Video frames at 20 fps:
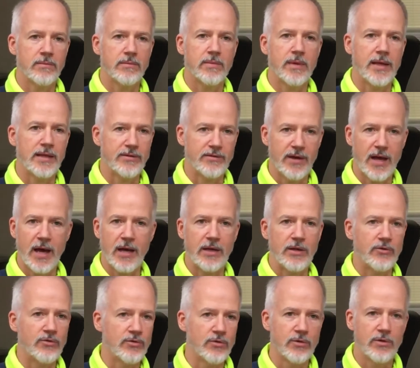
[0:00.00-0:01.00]
and signage
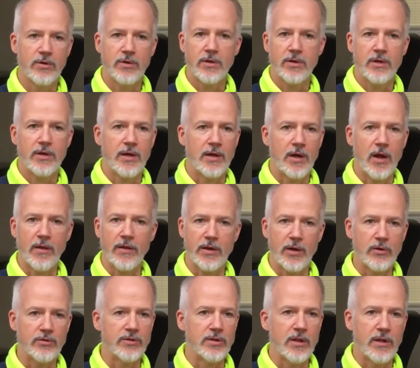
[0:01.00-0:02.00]
and all that
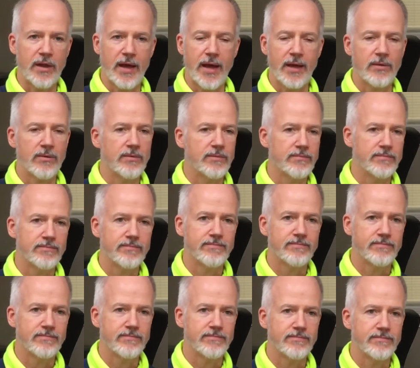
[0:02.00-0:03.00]
goes into that.
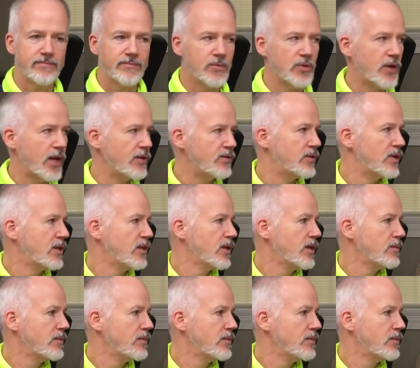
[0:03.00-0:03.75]
Chase, anything?